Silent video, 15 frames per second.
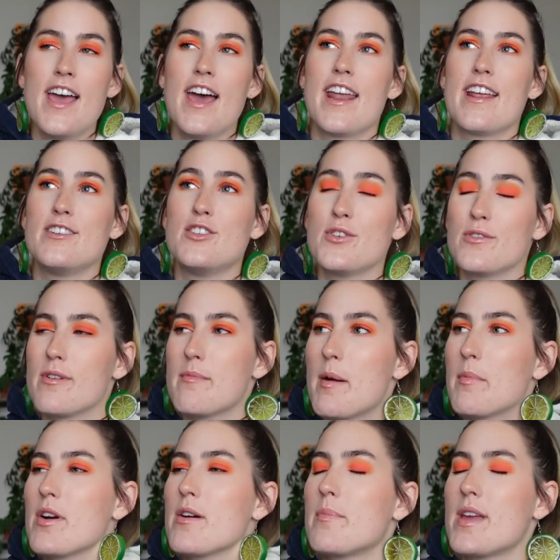And I do
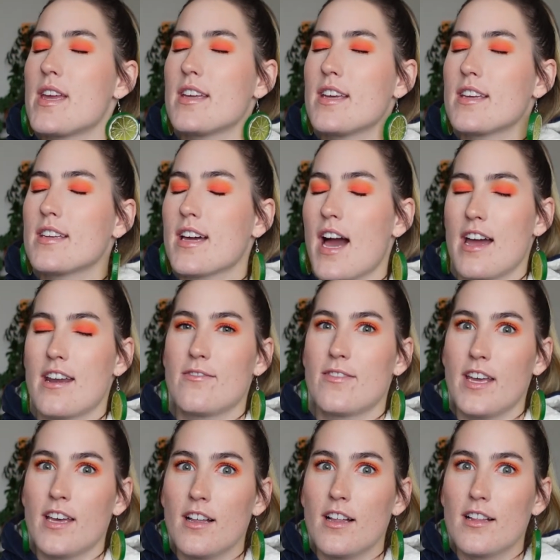remember being kind of
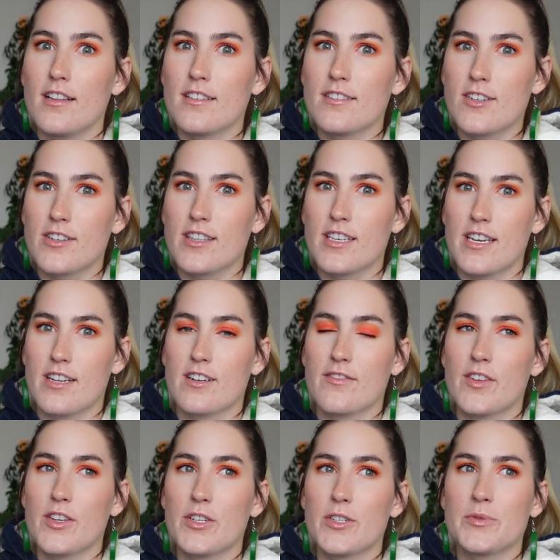ill during the
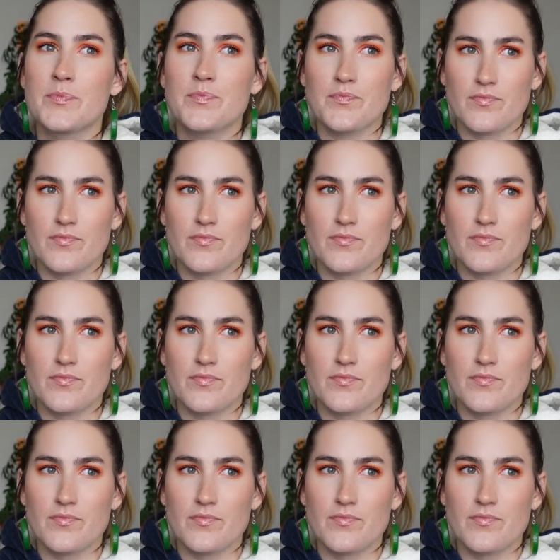interview.